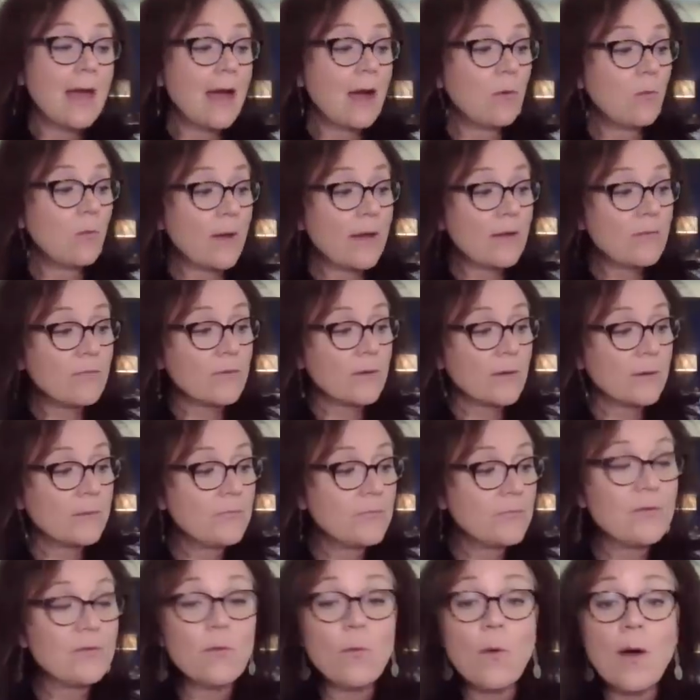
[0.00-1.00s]
However,
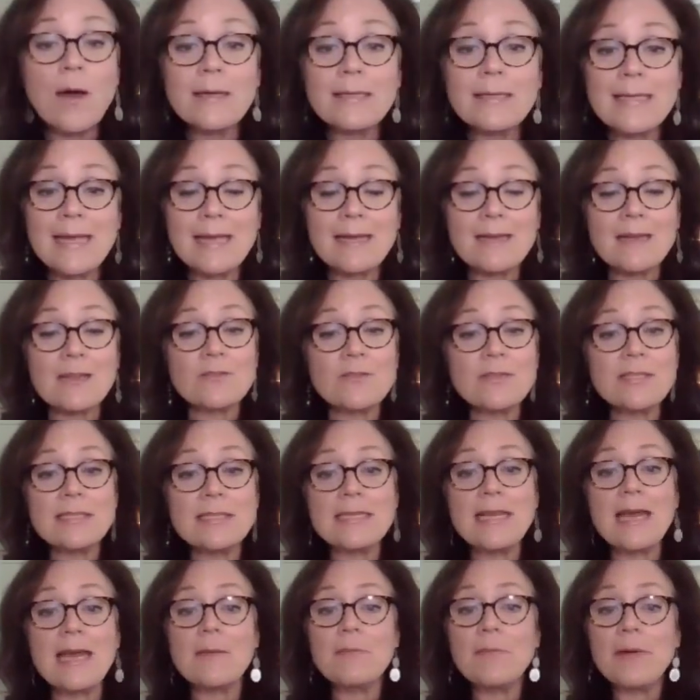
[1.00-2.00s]
if you want to take another
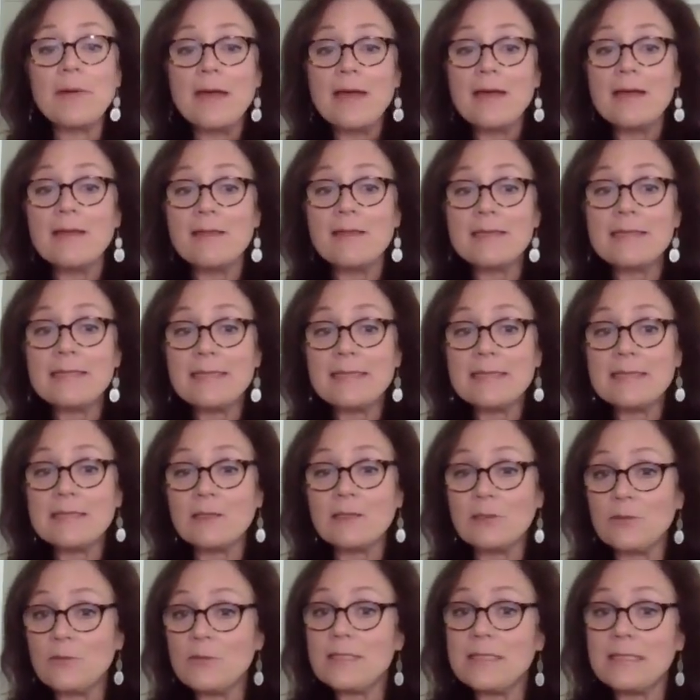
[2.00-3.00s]
step, this is
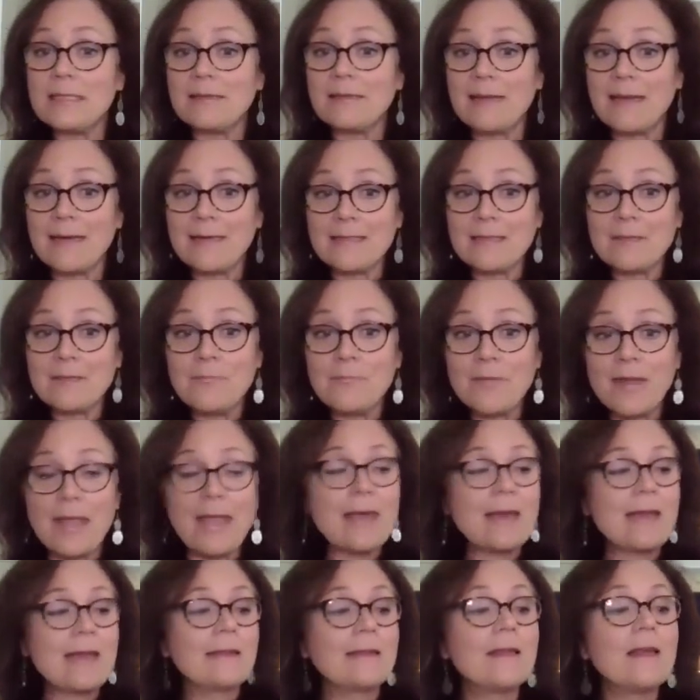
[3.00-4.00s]
the Lucy light.
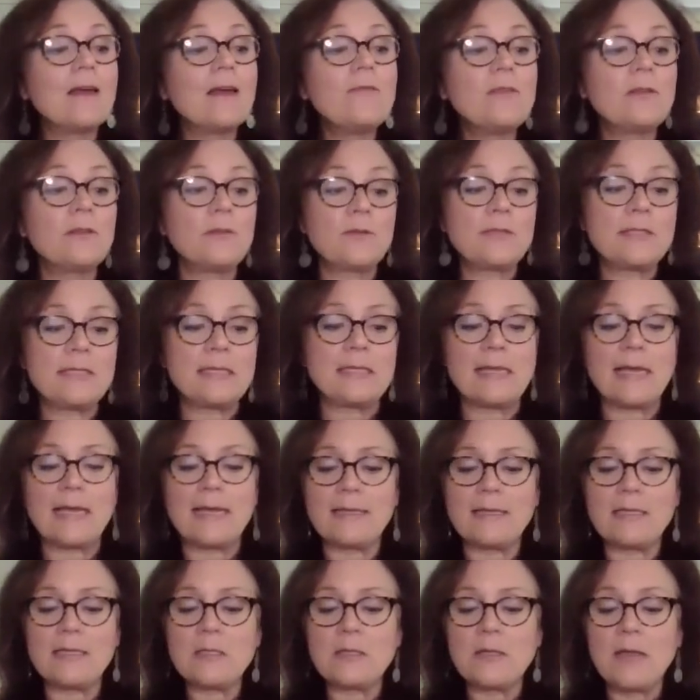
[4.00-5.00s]
And I love the Lucy
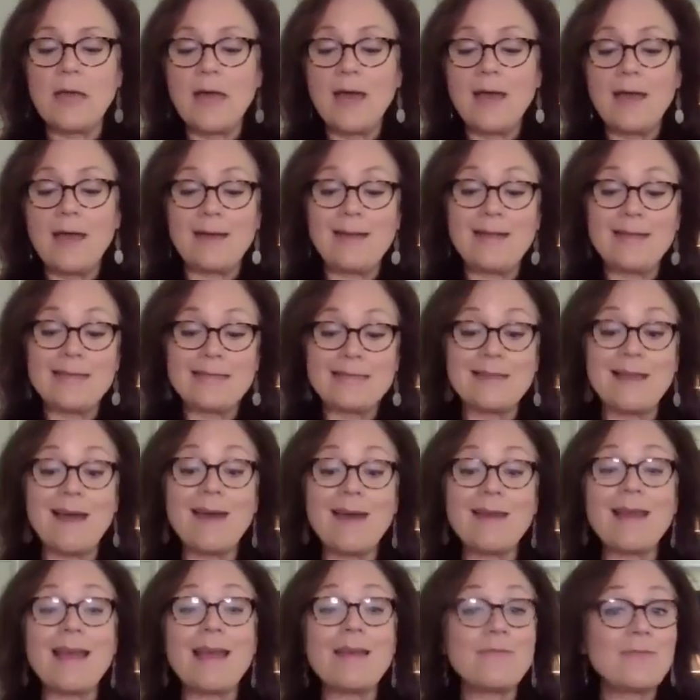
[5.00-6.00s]
light.
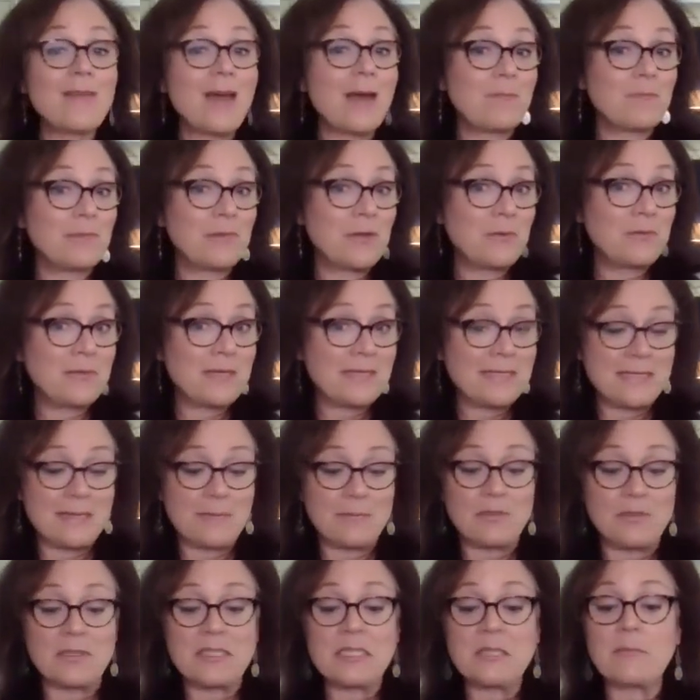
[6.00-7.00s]
I've not blown this
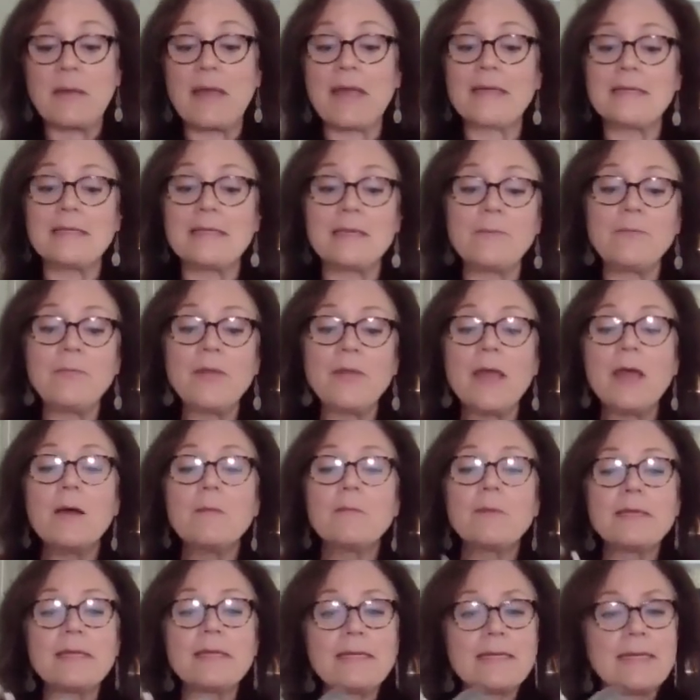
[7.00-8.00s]
up to expand it,
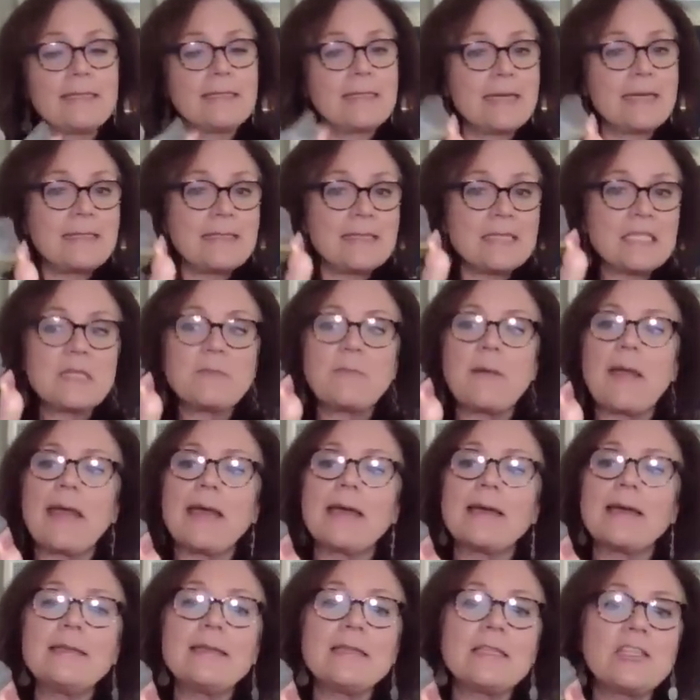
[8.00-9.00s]
but it does
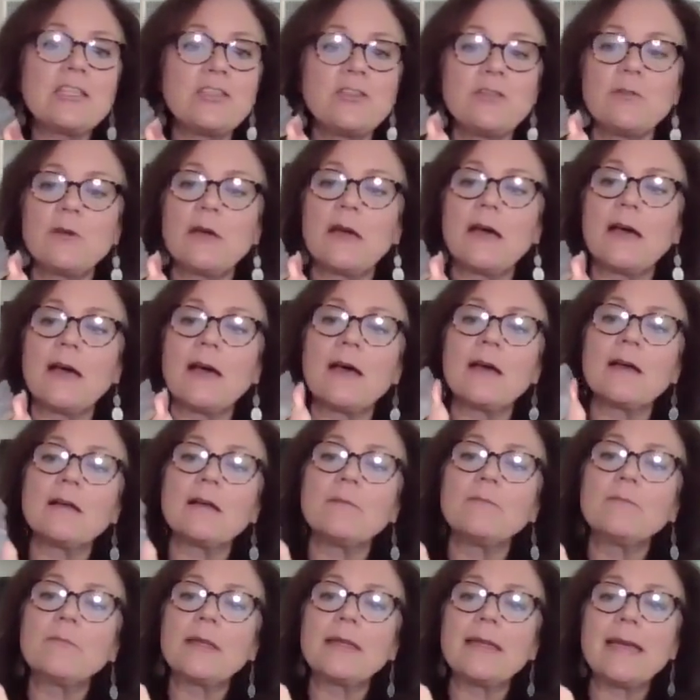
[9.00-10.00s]
expand to
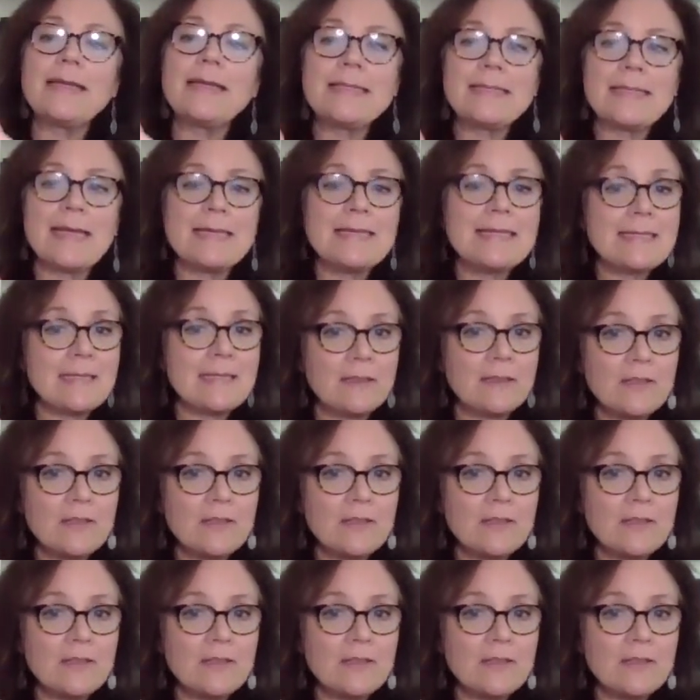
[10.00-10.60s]
a nice size